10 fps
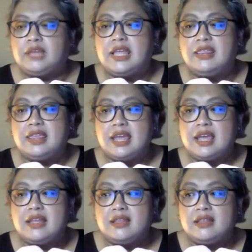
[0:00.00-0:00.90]
and
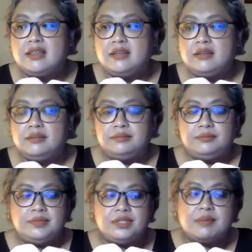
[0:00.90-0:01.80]
then
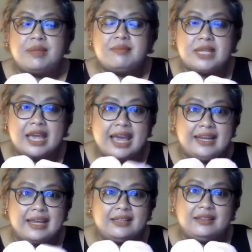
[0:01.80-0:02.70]
sometimes I
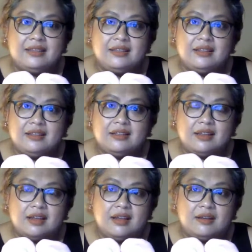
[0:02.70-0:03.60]
highlight
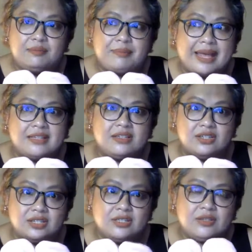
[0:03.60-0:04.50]

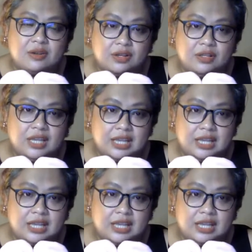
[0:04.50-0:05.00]
passages on